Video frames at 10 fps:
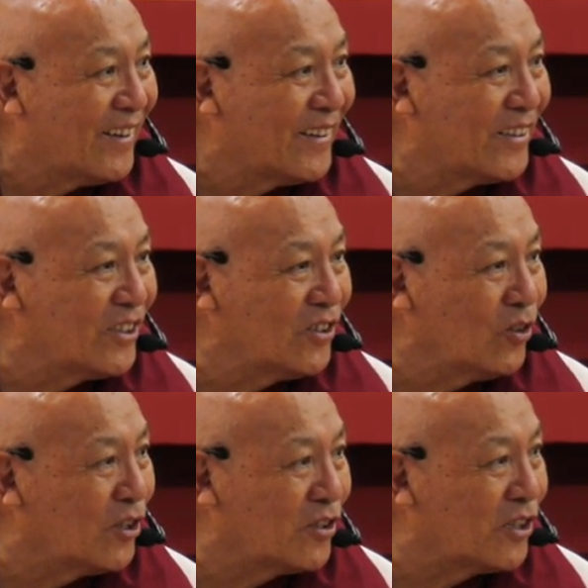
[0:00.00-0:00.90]
This is
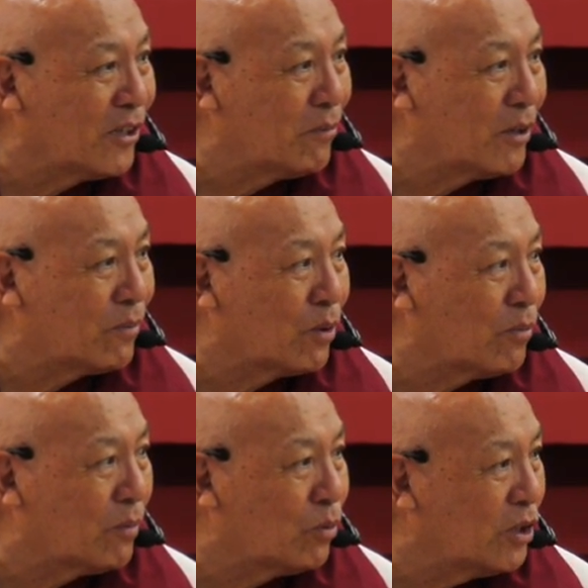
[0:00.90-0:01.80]
not a statement from
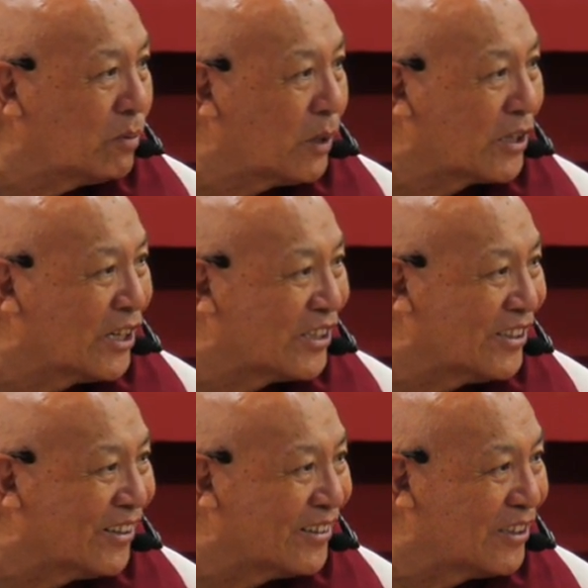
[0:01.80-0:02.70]
a Buddhist
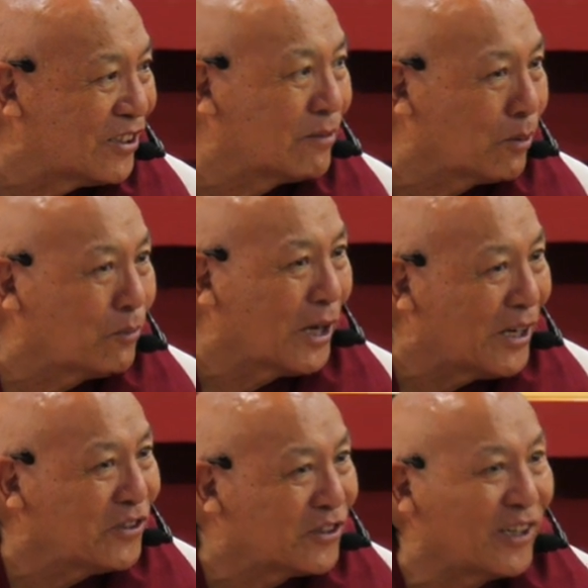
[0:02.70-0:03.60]
practitioner, this is from
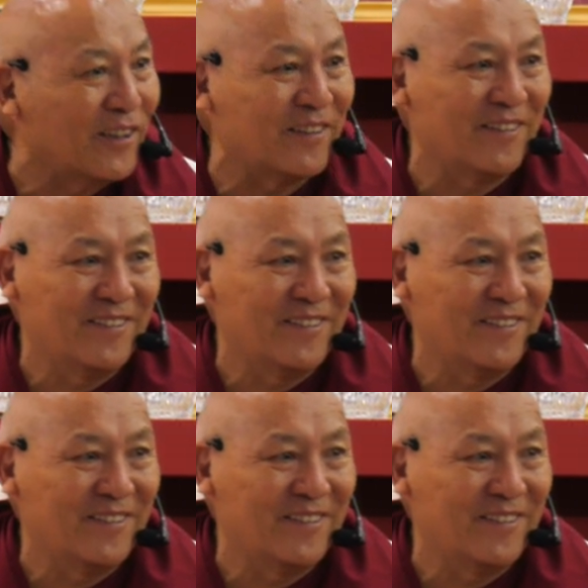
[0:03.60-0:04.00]
Einstein.